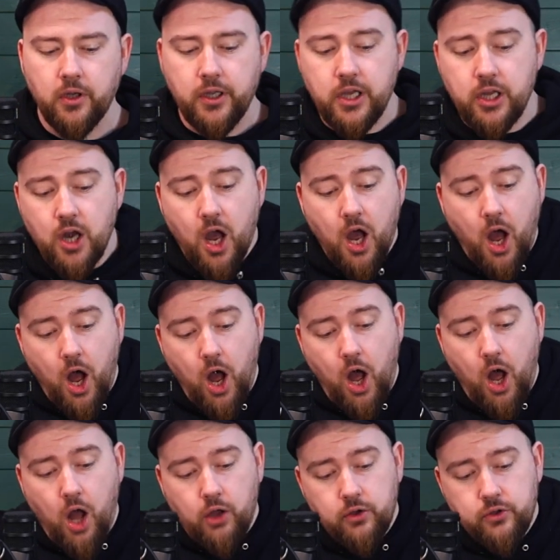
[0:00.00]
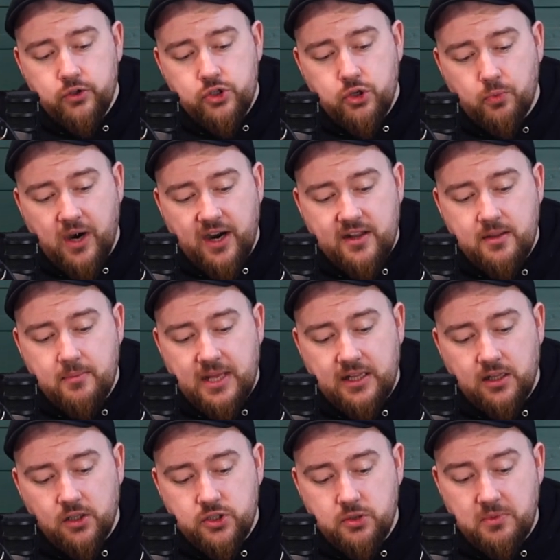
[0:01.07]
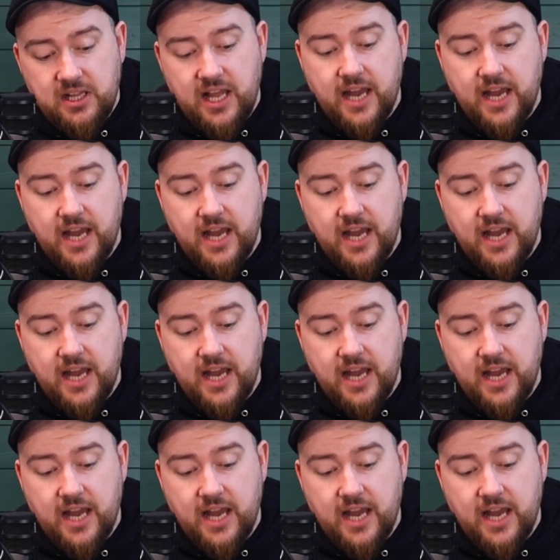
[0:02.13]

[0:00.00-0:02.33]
You know, or somewhere in the middle, something